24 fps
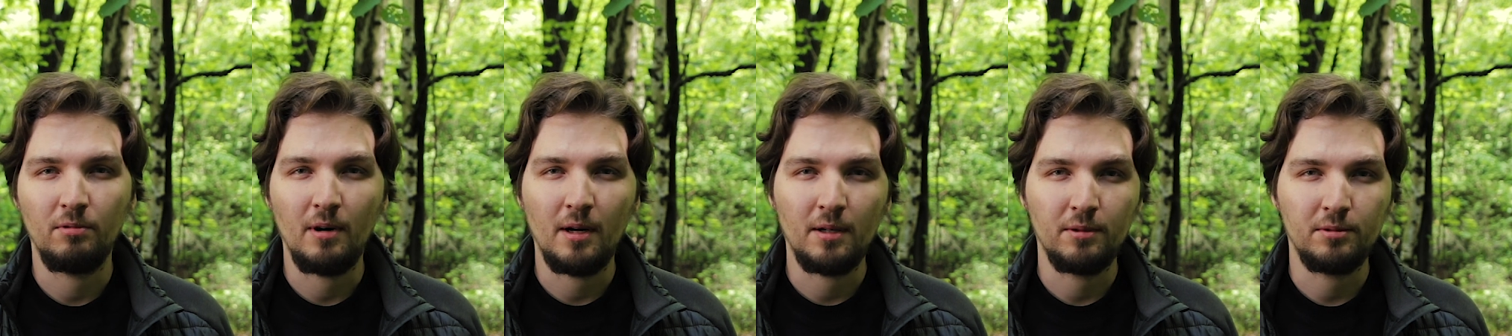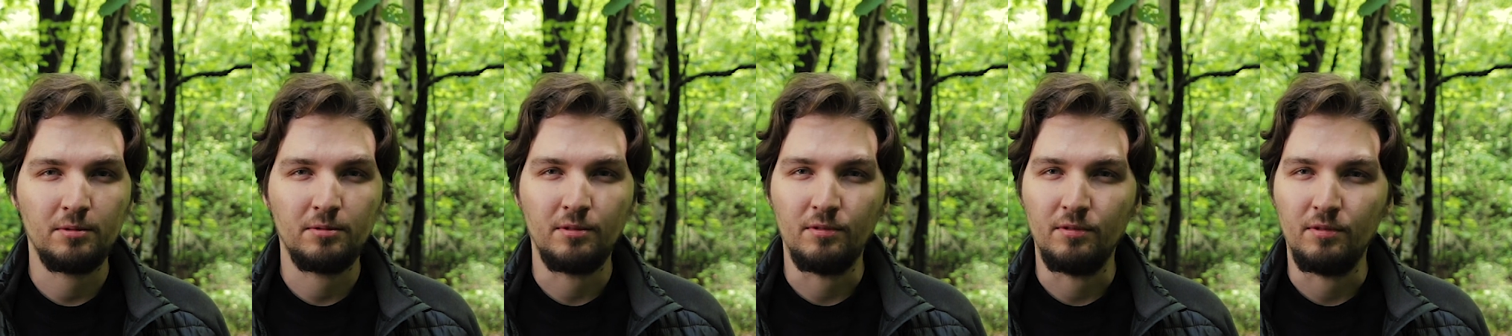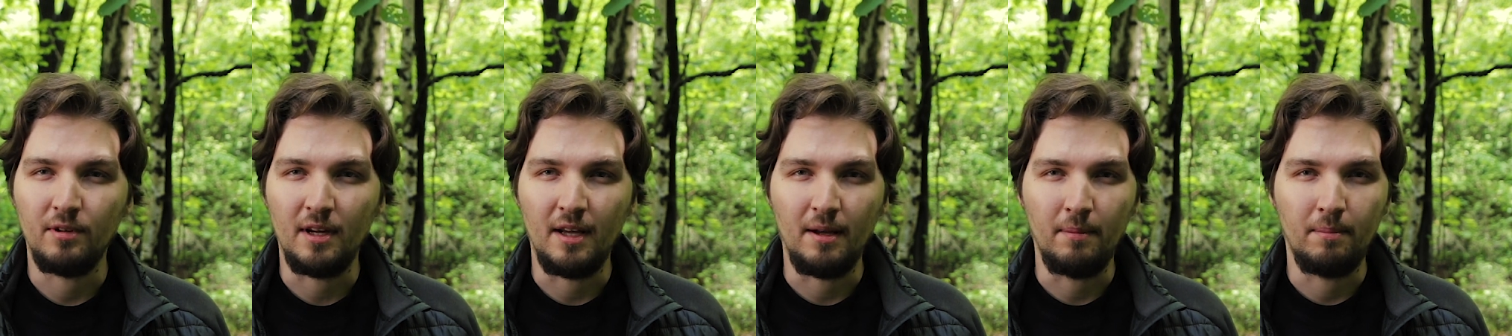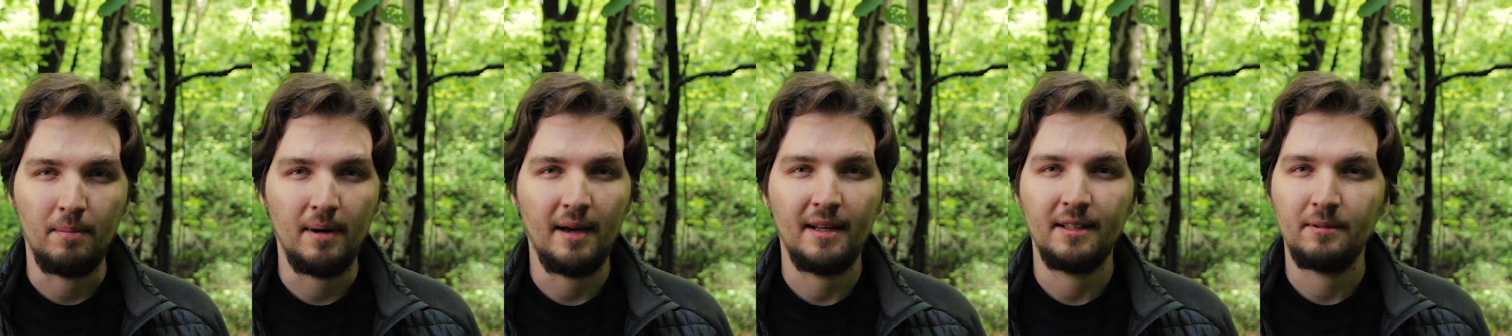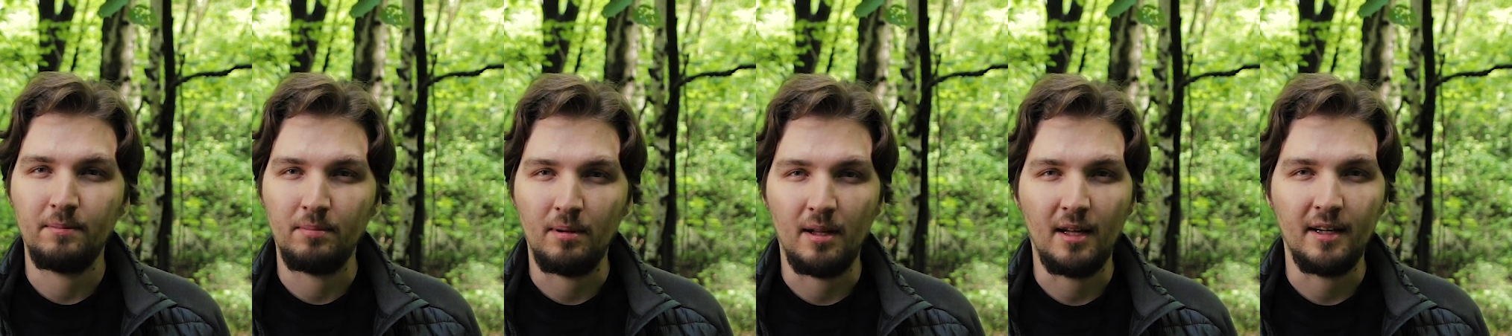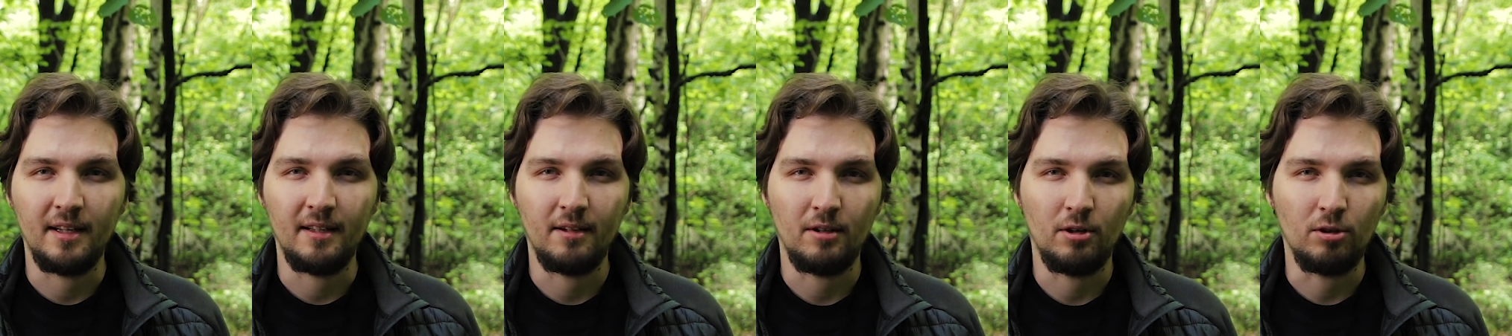One is a paid
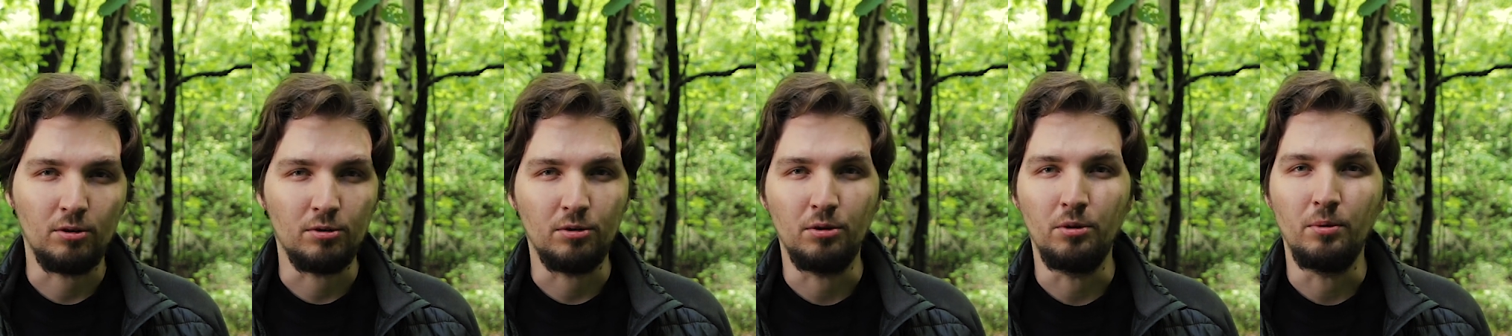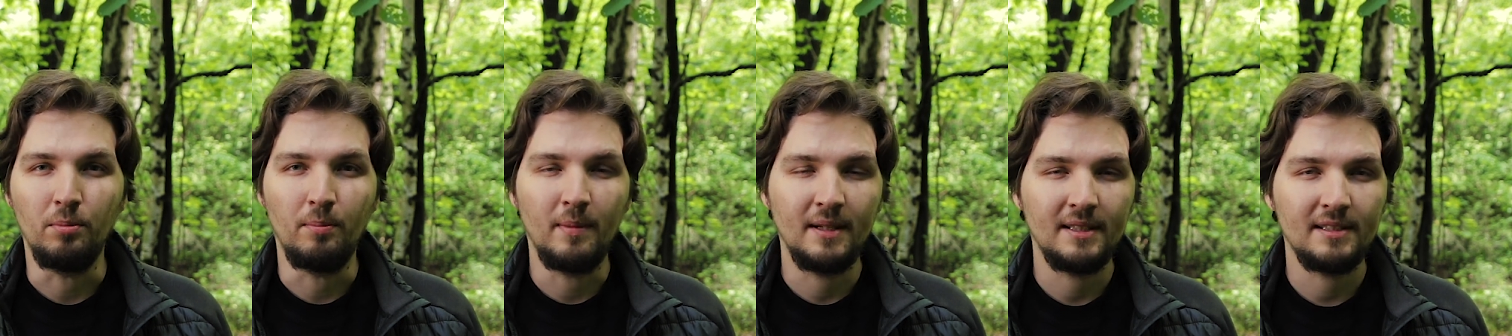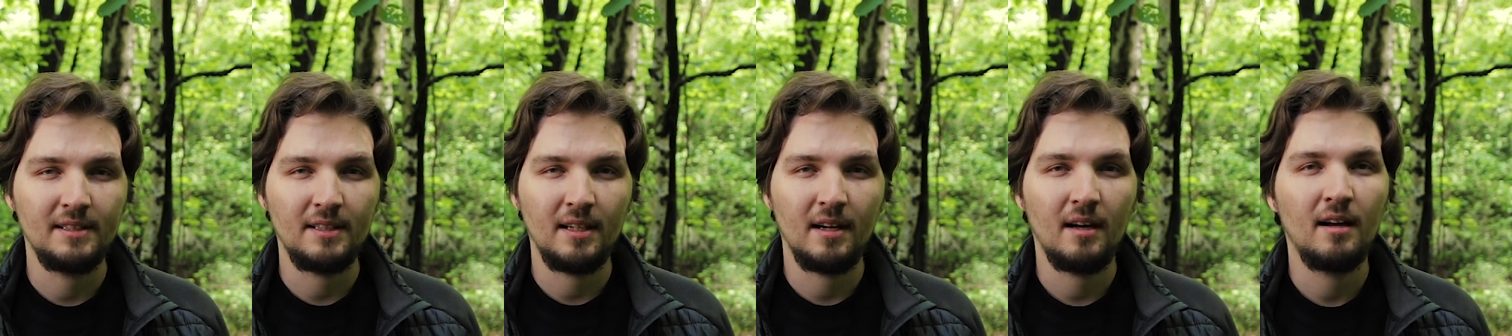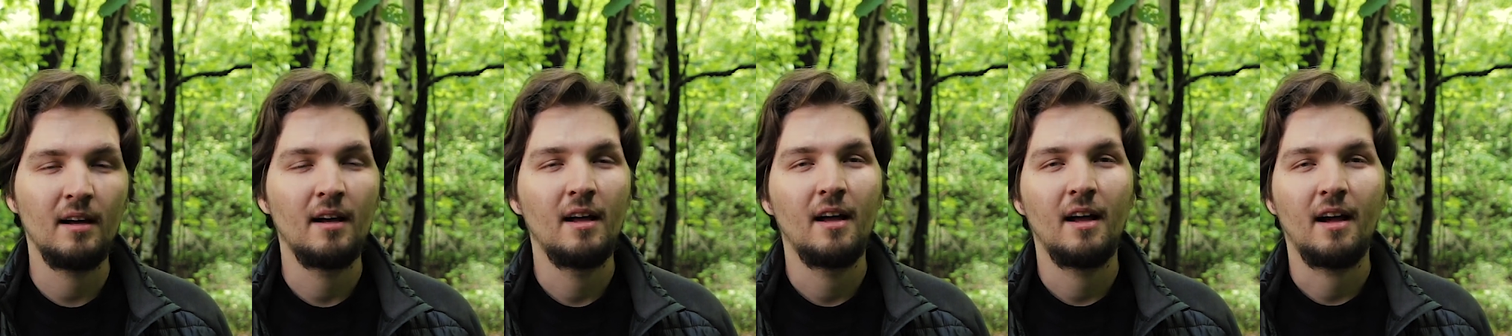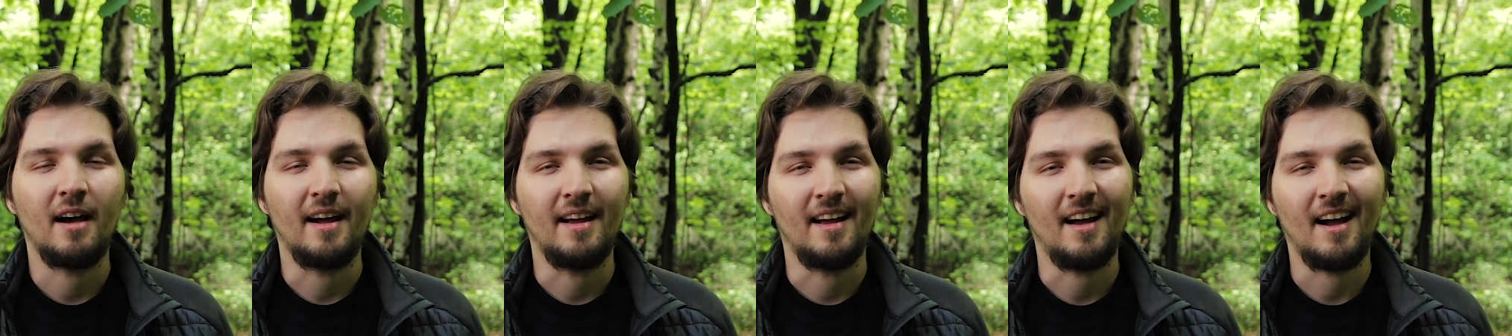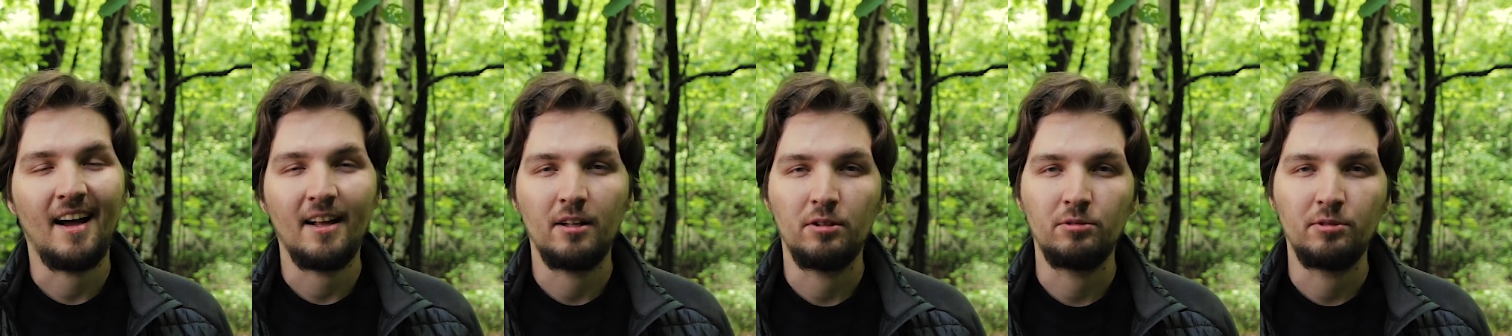plugin called Lumenzia. I
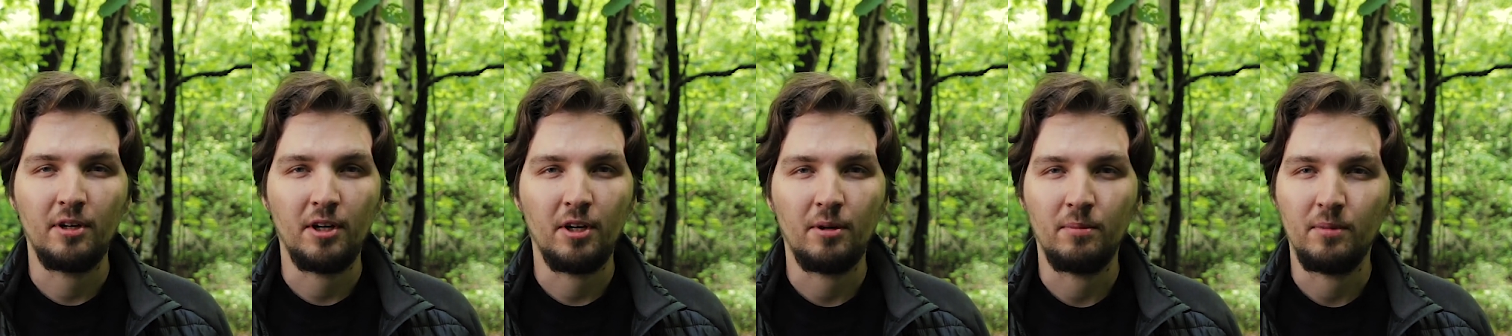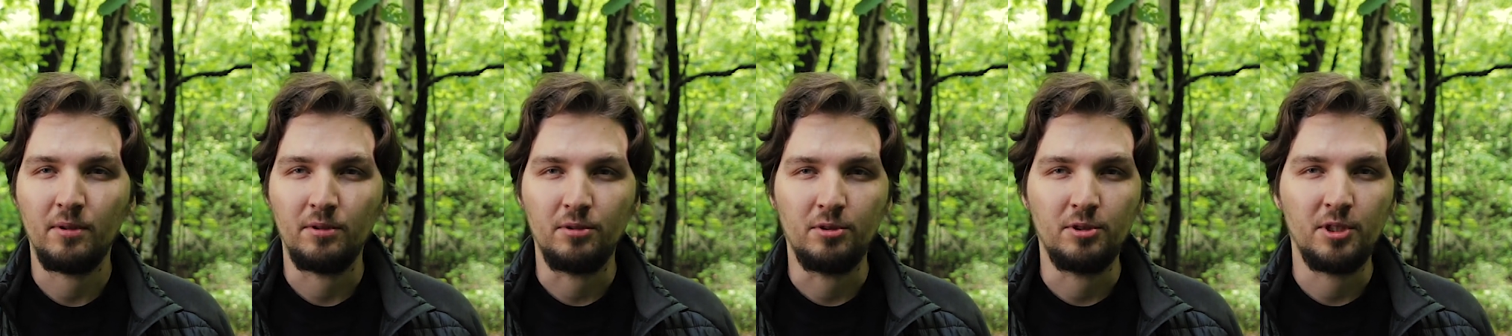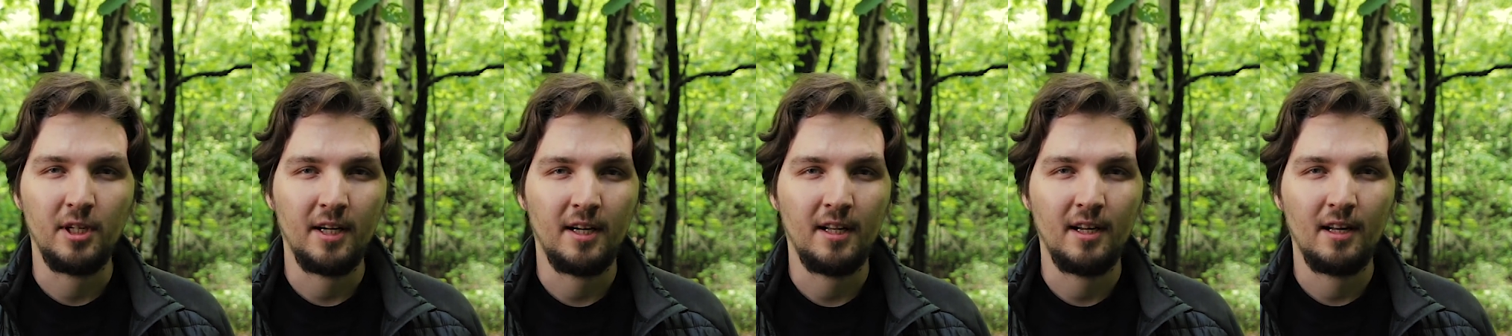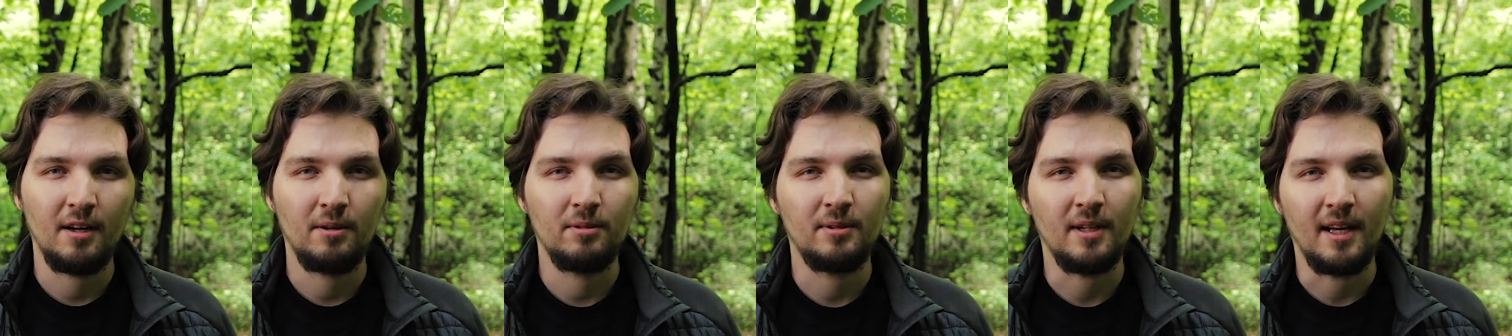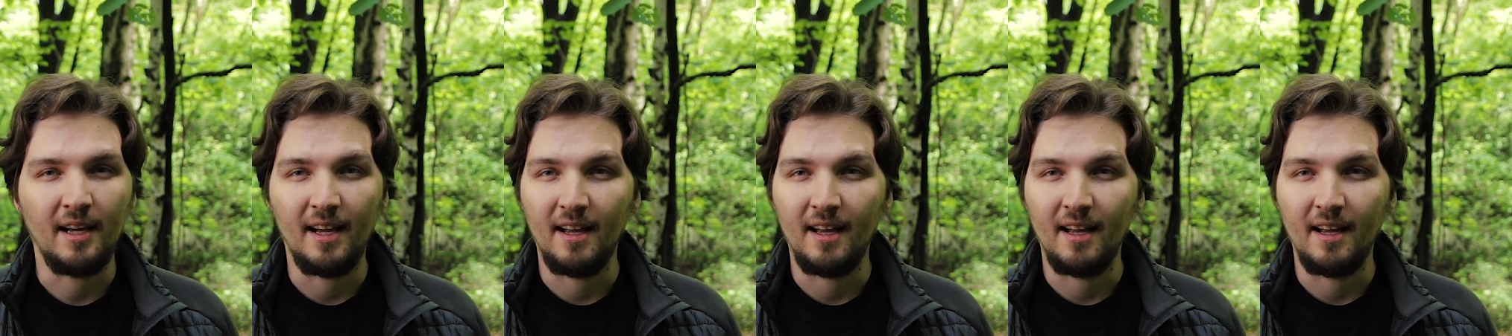highly recommend you check it out.